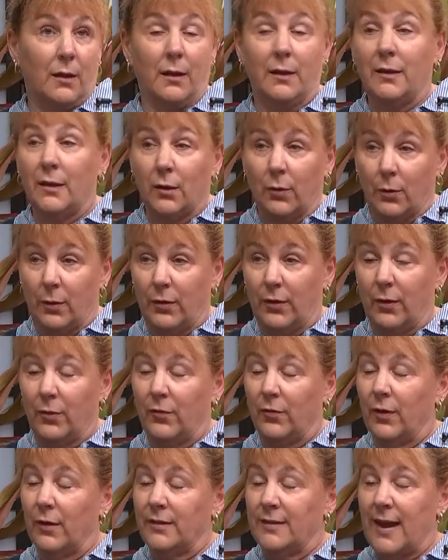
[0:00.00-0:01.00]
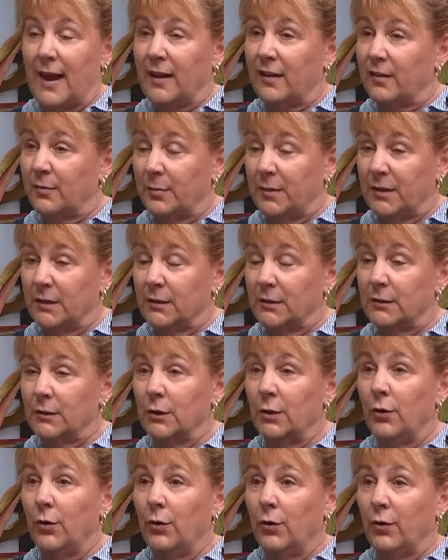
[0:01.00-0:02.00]
you know, their tax bill
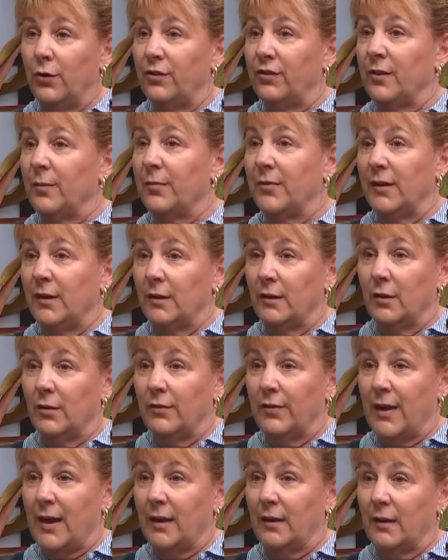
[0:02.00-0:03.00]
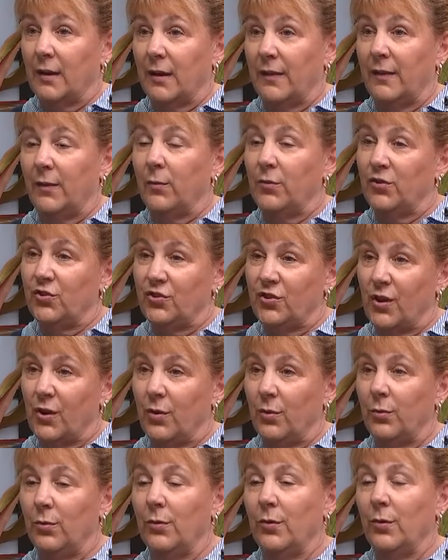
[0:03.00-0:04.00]
or something along that line that would
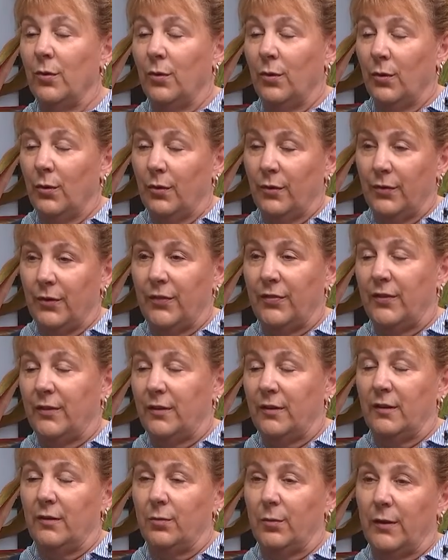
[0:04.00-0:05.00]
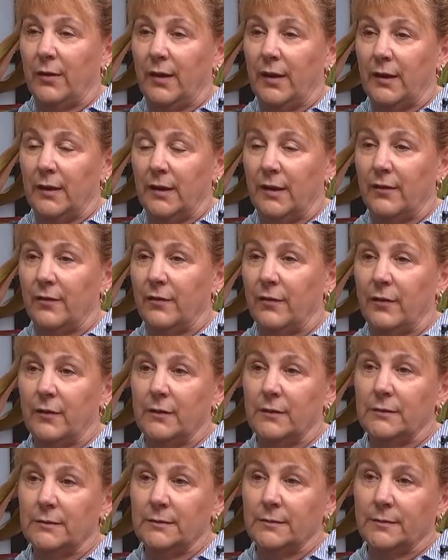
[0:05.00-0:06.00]
show that this is where they live
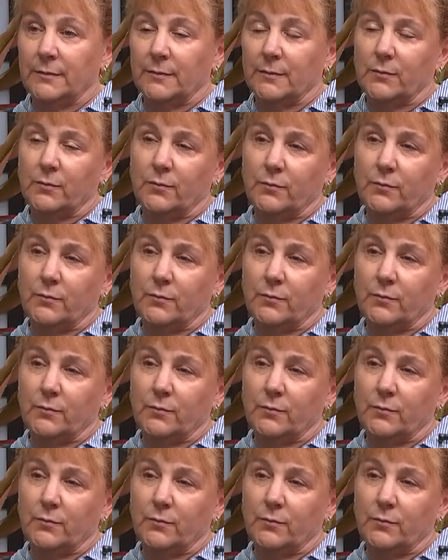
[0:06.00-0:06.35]
and